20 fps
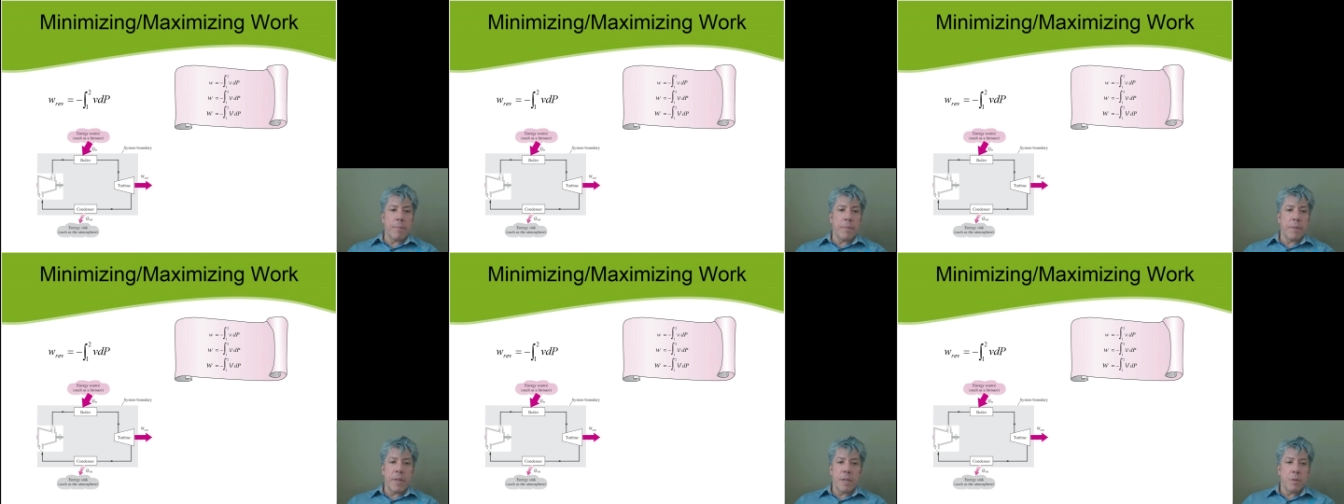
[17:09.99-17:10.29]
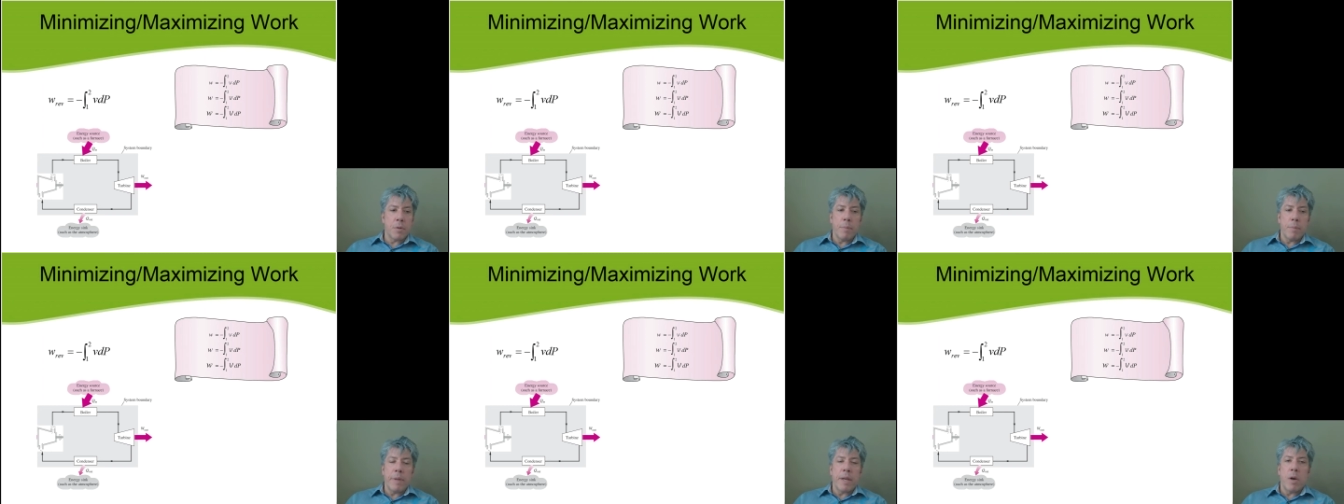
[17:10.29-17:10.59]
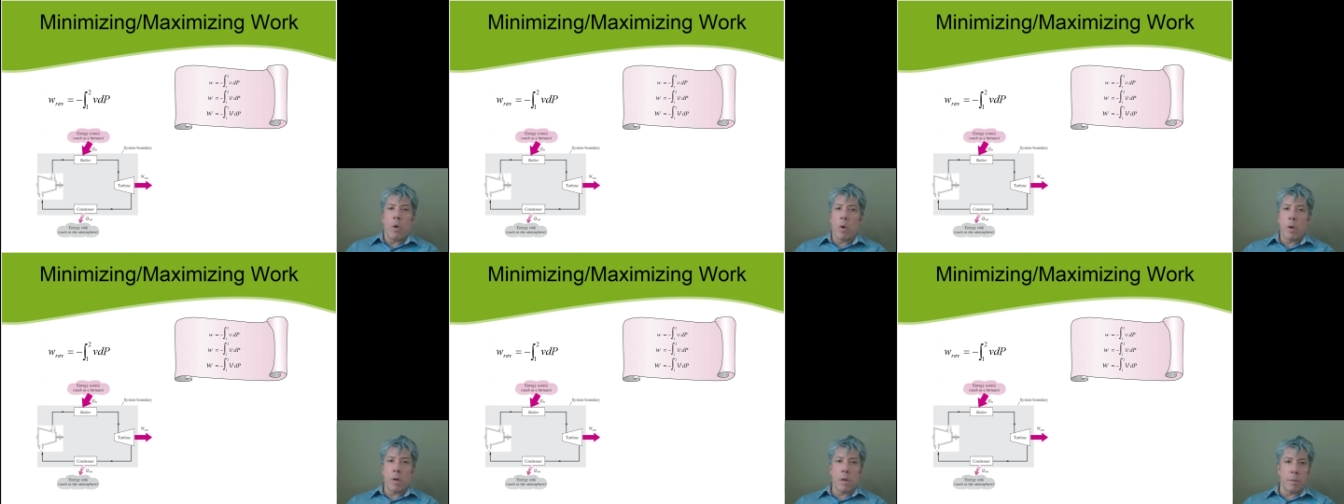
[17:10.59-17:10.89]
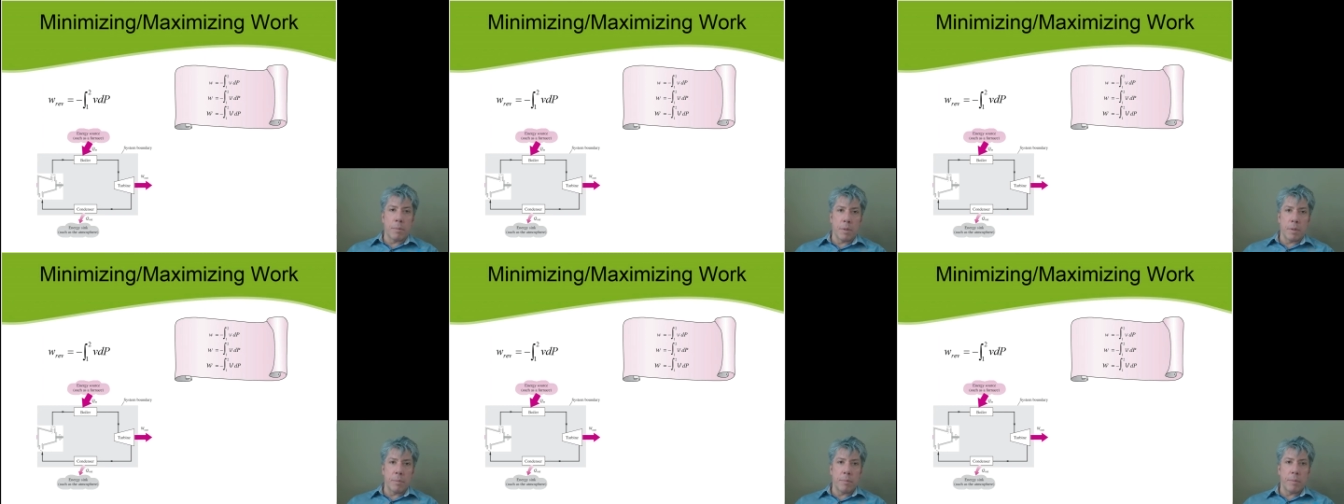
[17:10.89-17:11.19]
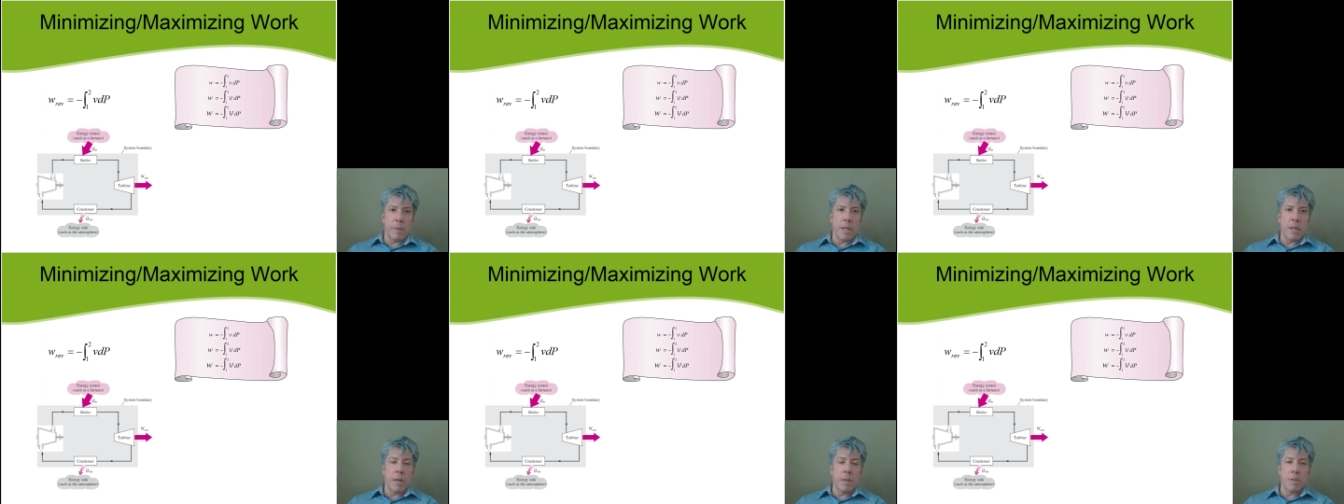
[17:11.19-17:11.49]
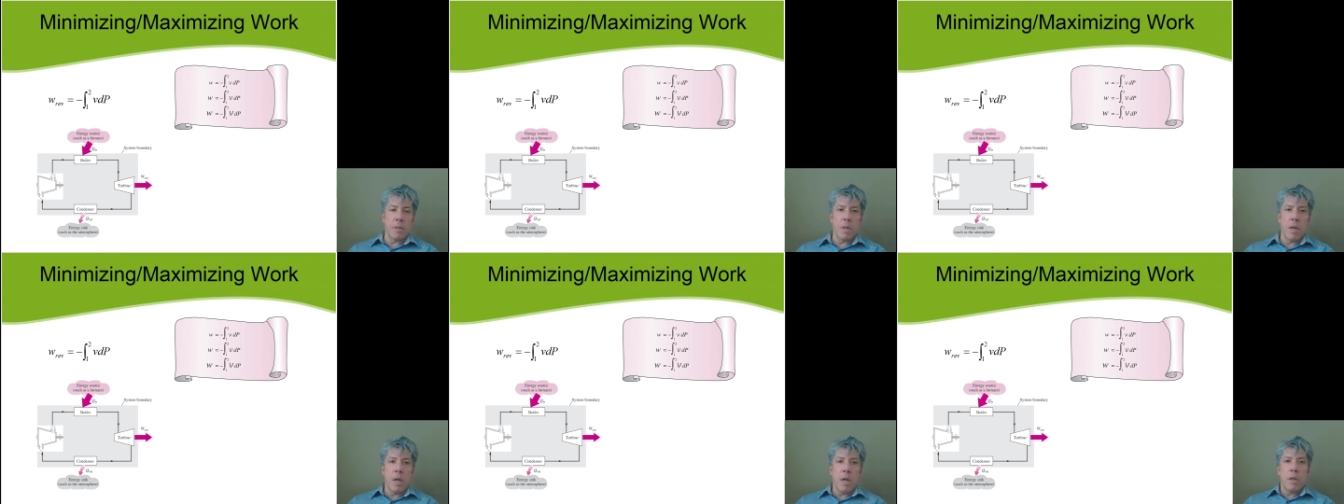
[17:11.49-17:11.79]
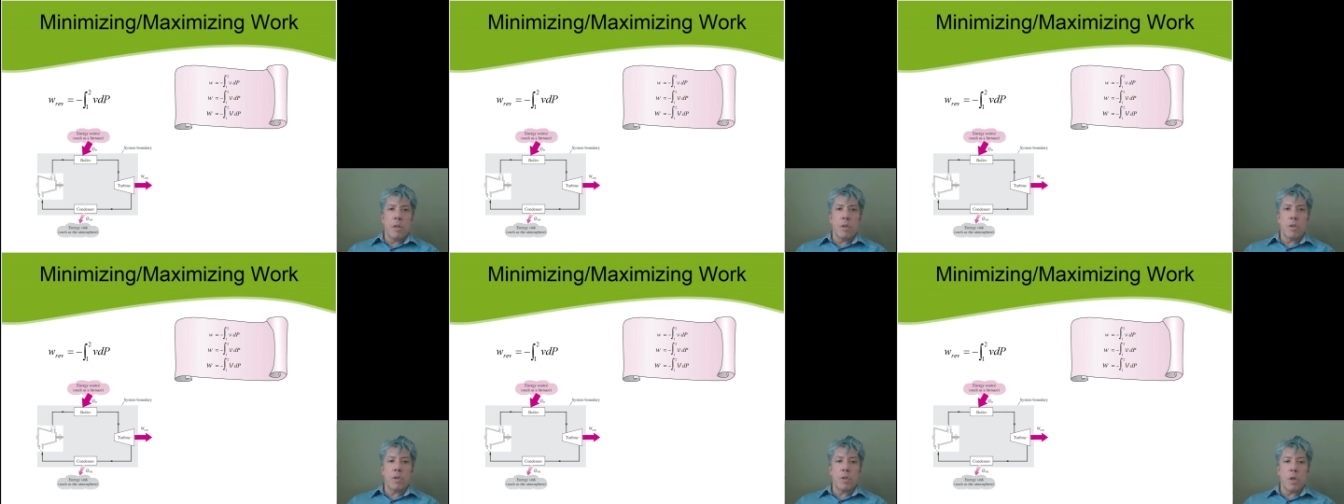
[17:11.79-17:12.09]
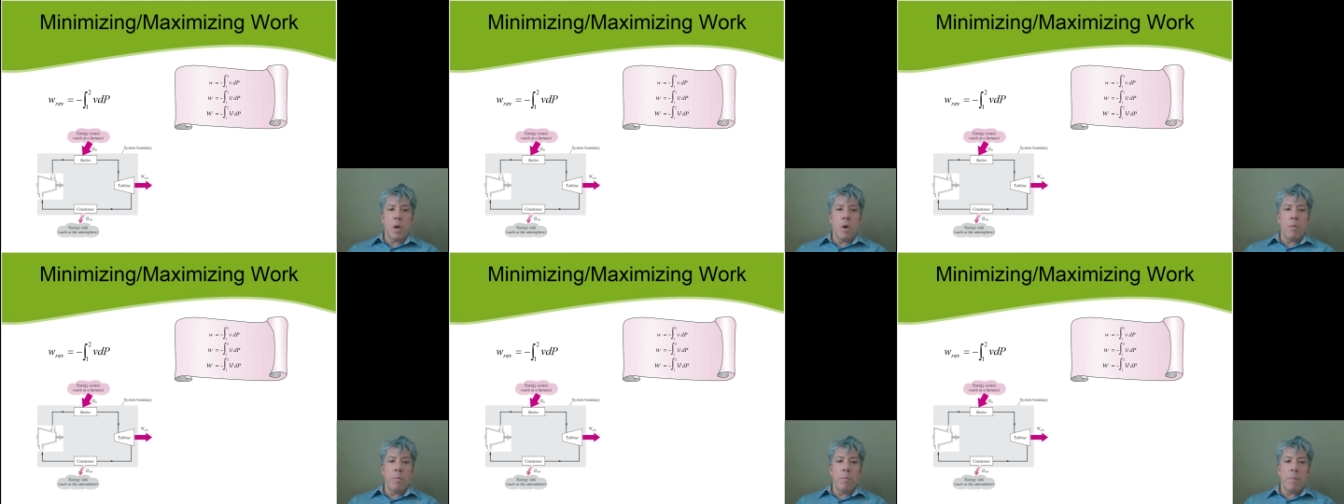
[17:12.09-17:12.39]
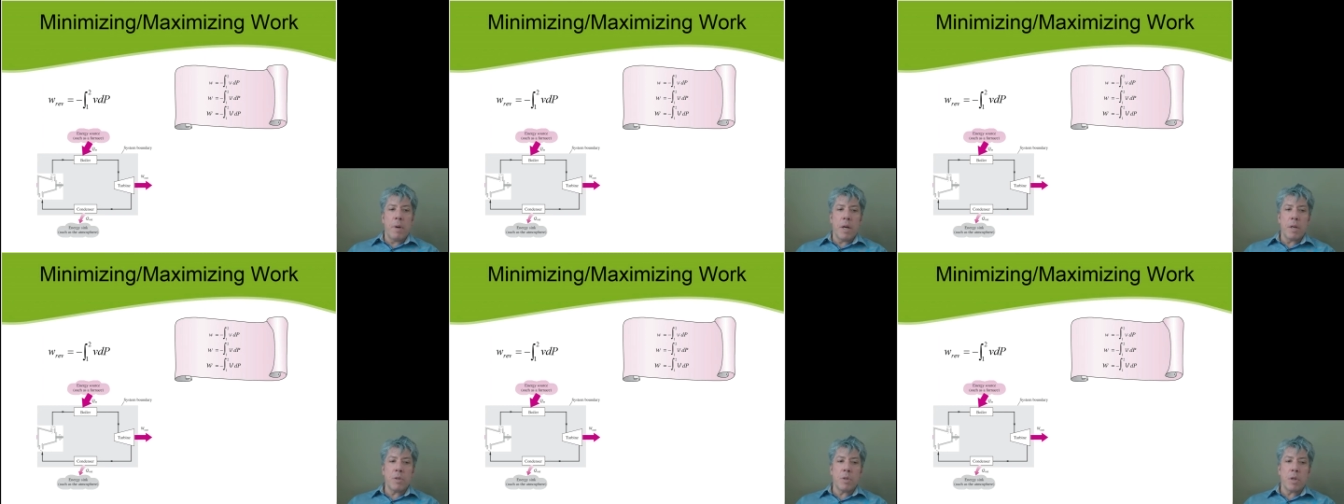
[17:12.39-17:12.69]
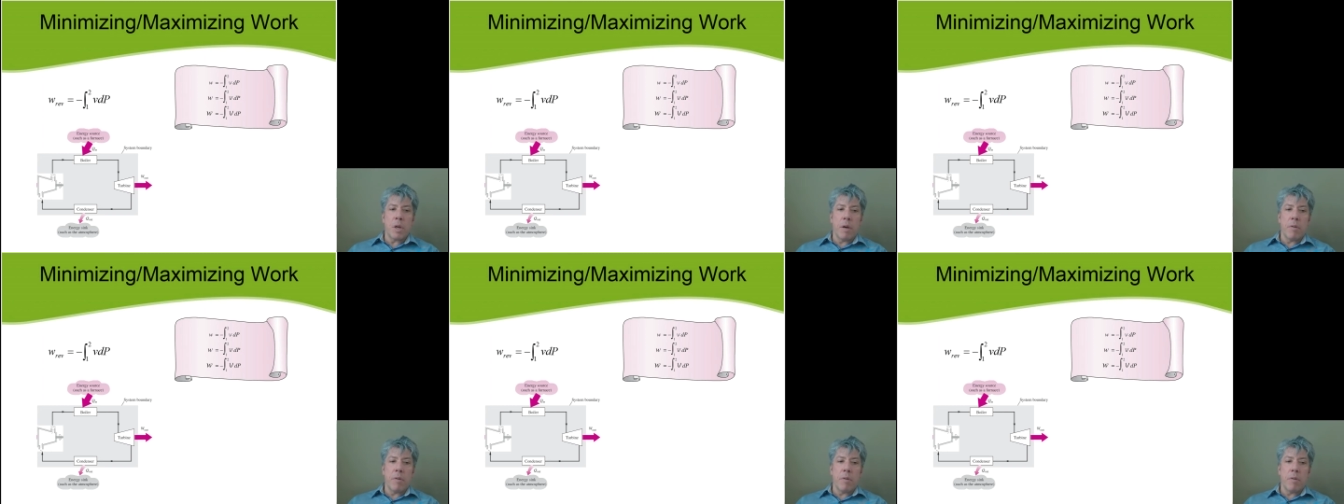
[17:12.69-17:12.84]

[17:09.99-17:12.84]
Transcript: this would be horrible because so much